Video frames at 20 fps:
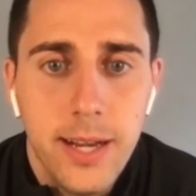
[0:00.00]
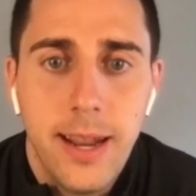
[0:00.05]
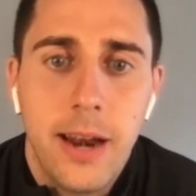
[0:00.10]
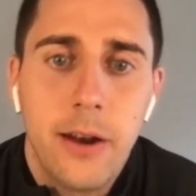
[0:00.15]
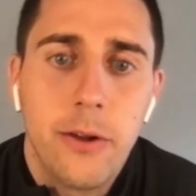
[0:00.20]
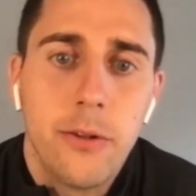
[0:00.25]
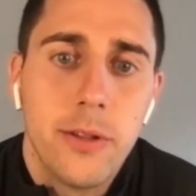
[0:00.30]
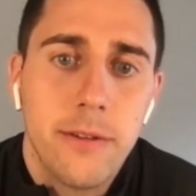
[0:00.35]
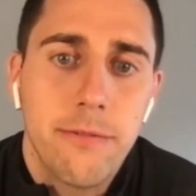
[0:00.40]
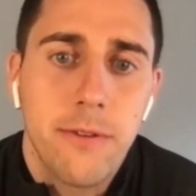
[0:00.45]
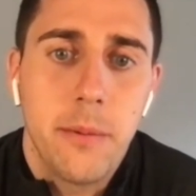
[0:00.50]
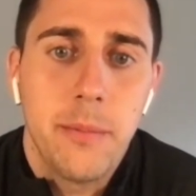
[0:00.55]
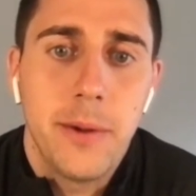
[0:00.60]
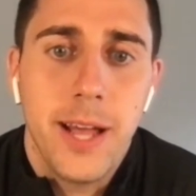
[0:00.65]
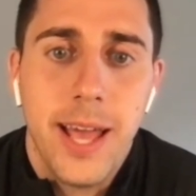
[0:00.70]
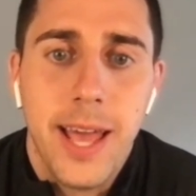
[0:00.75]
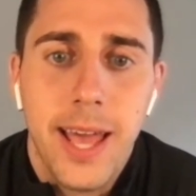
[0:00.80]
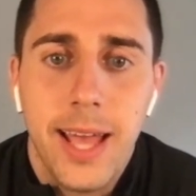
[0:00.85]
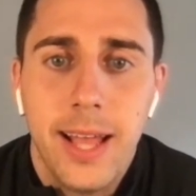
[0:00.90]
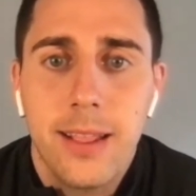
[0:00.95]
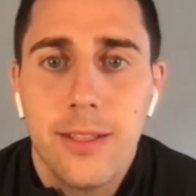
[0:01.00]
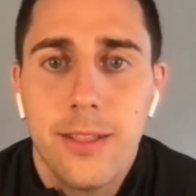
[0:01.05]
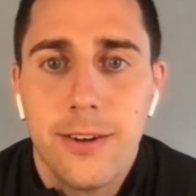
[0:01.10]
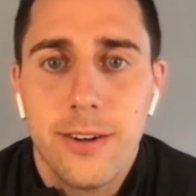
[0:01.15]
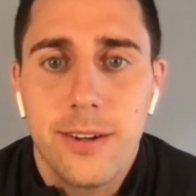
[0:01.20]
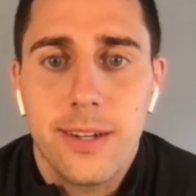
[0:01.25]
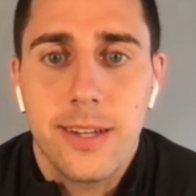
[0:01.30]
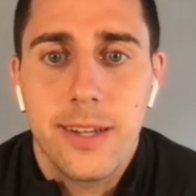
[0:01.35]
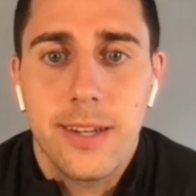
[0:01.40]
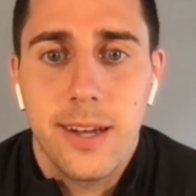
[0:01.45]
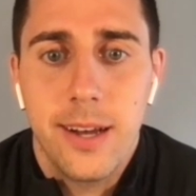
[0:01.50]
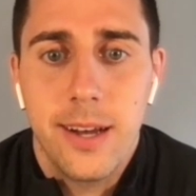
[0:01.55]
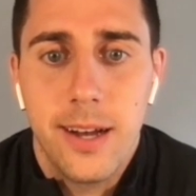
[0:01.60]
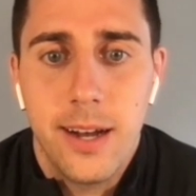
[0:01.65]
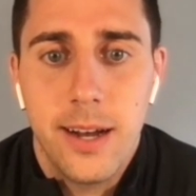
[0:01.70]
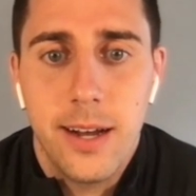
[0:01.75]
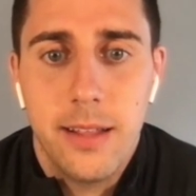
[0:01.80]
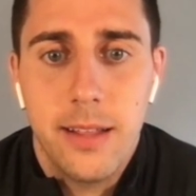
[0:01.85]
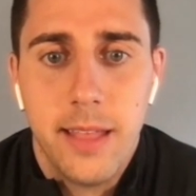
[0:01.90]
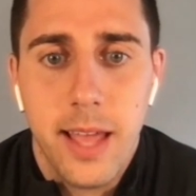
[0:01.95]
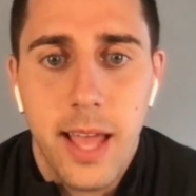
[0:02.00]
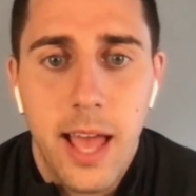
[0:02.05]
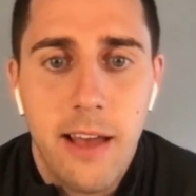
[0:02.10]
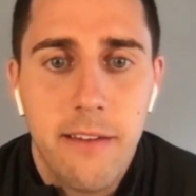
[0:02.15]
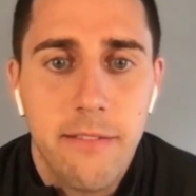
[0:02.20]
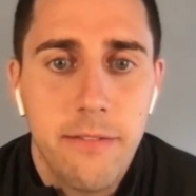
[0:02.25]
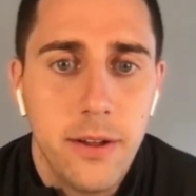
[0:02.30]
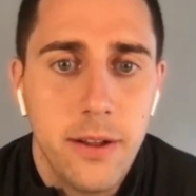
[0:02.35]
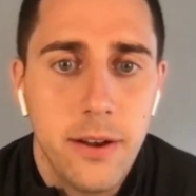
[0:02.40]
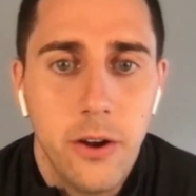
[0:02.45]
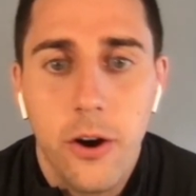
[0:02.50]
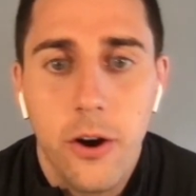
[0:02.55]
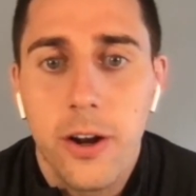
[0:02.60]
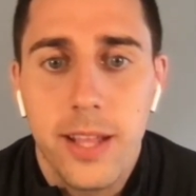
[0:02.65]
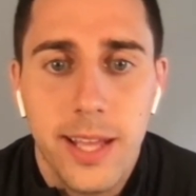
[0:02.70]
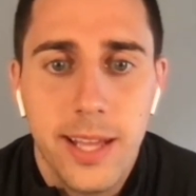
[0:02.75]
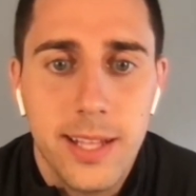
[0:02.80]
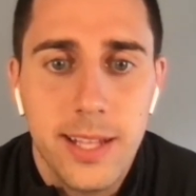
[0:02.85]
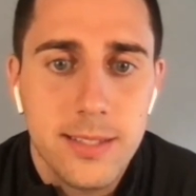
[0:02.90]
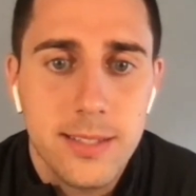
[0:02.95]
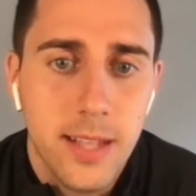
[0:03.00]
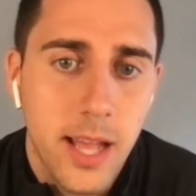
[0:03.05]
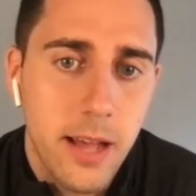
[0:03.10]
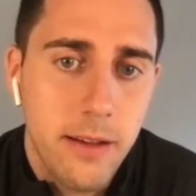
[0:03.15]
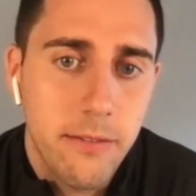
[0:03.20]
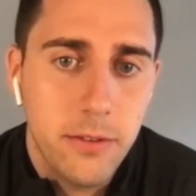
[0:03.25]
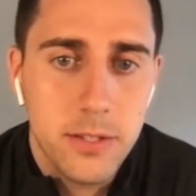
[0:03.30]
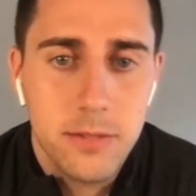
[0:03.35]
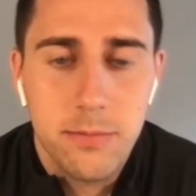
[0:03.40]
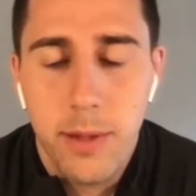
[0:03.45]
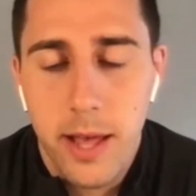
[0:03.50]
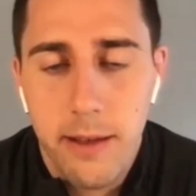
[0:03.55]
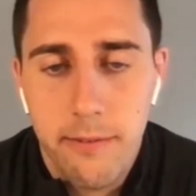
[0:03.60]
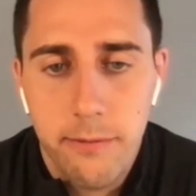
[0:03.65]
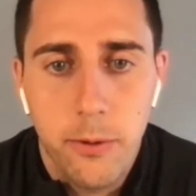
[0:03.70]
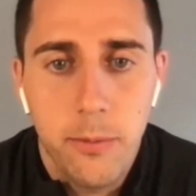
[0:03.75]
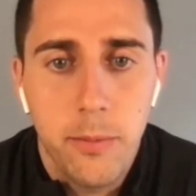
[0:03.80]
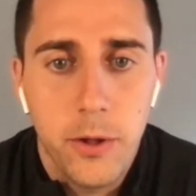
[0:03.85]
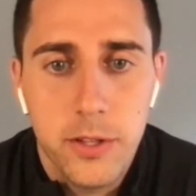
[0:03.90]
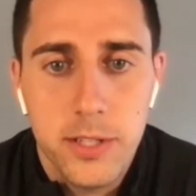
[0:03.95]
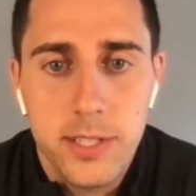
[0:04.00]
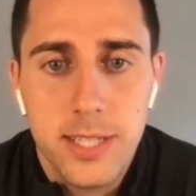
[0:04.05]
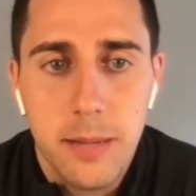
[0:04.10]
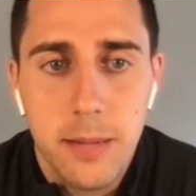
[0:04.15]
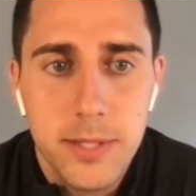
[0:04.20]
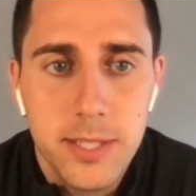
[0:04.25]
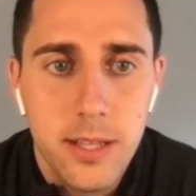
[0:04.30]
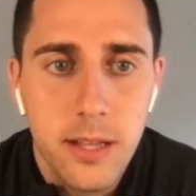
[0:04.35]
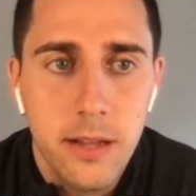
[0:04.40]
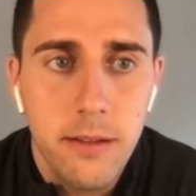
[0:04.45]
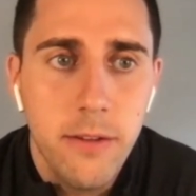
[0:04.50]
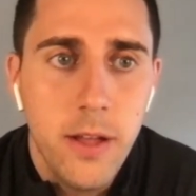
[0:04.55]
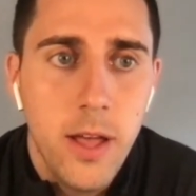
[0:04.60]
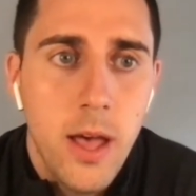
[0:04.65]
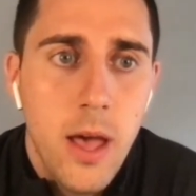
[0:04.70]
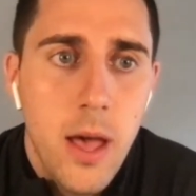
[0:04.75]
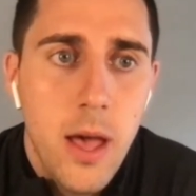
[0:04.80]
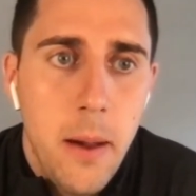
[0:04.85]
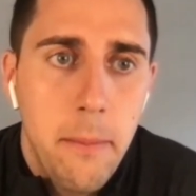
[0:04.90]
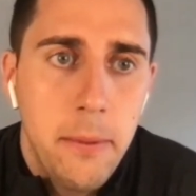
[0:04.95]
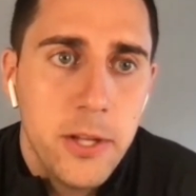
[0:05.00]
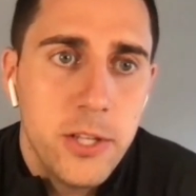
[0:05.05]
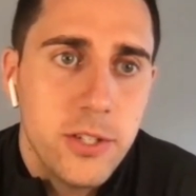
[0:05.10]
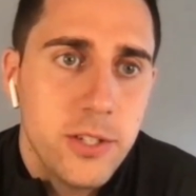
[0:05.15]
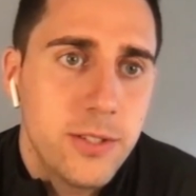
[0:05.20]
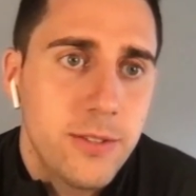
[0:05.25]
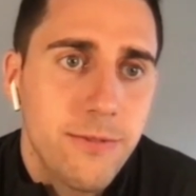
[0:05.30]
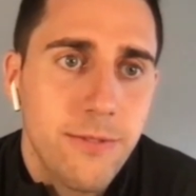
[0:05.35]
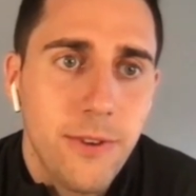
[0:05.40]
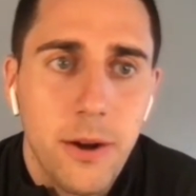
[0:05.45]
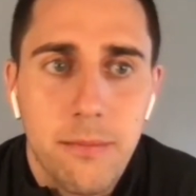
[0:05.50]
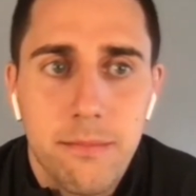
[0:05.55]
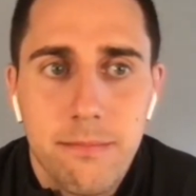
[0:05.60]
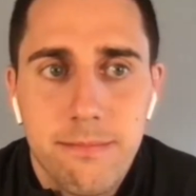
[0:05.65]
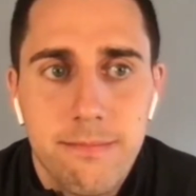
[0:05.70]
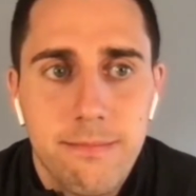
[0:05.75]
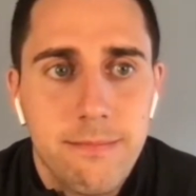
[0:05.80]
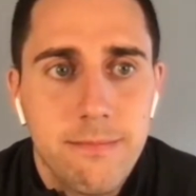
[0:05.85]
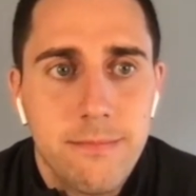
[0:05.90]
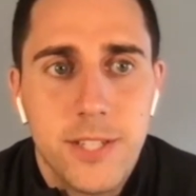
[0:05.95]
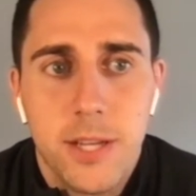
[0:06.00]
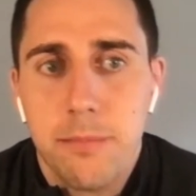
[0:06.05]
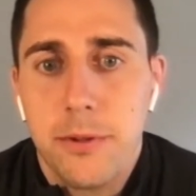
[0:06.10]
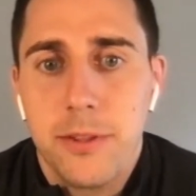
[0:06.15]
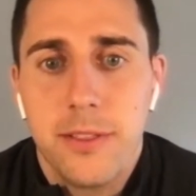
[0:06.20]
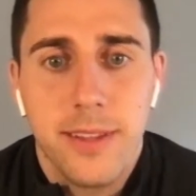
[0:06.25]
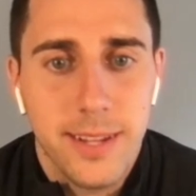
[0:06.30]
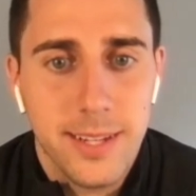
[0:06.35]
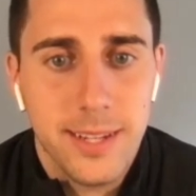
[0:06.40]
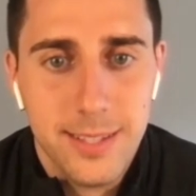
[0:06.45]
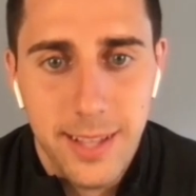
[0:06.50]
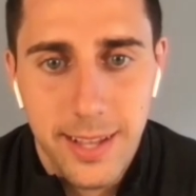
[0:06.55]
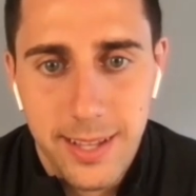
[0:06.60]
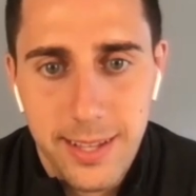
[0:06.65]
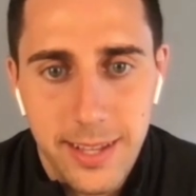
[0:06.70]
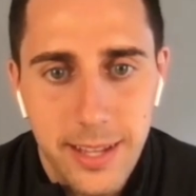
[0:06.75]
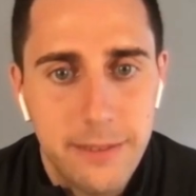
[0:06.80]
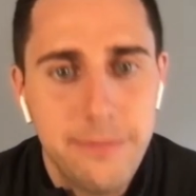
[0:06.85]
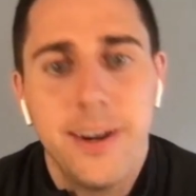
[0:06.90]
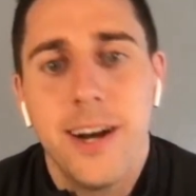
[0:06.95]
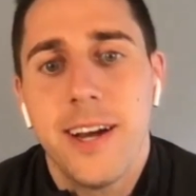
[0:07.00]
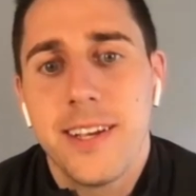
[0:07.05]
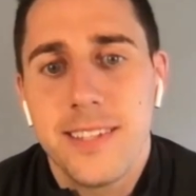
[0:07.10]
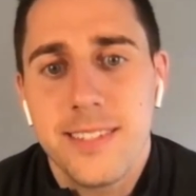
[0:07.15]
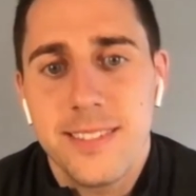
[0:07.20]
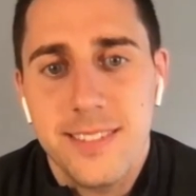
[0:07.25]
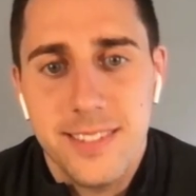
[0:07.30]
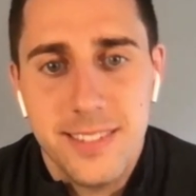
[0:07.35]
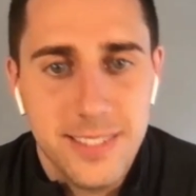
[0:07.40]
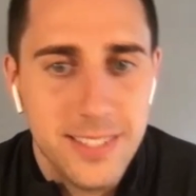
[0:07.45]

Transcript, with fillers: Not only from a, hey, look, uh, they have an audience, they have this platform, all this type of stuff, but just from simple things like advice.